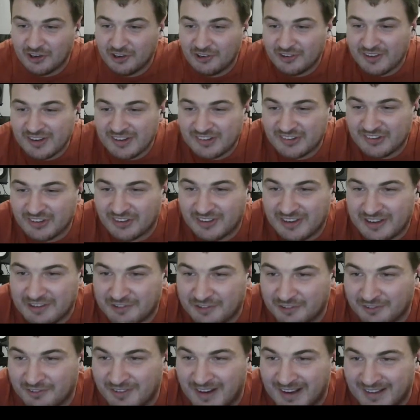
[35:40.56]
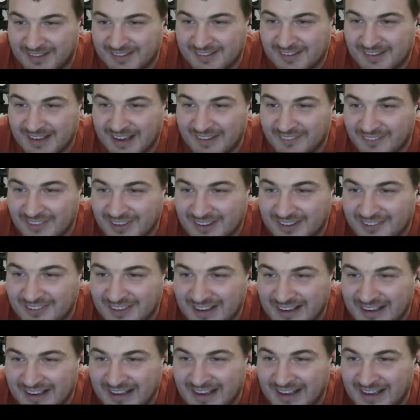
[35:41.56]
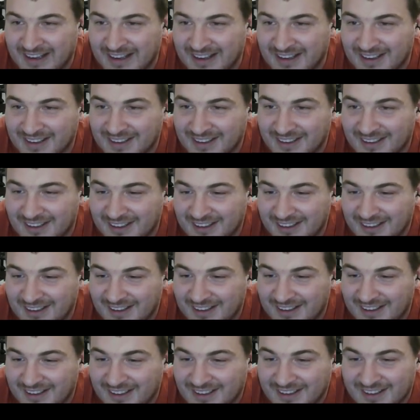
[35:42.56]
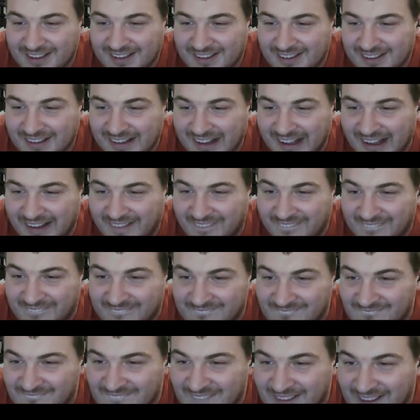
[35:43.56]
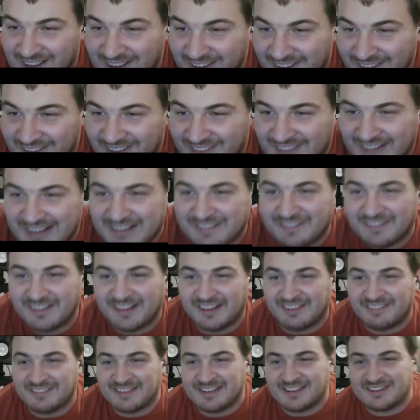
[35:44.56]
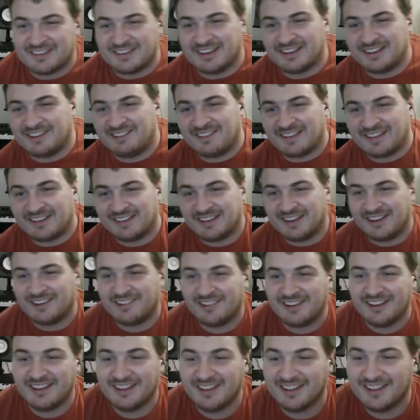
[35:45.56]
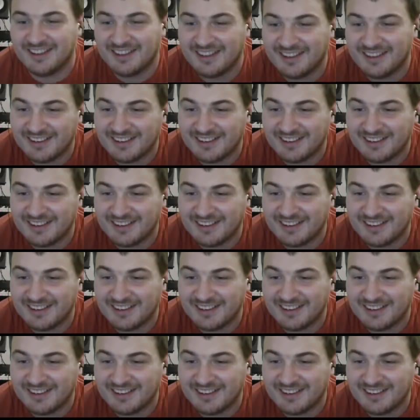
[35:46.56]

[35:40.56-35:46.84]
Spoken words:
Who is sorry for what? I'm not really following the chat right now.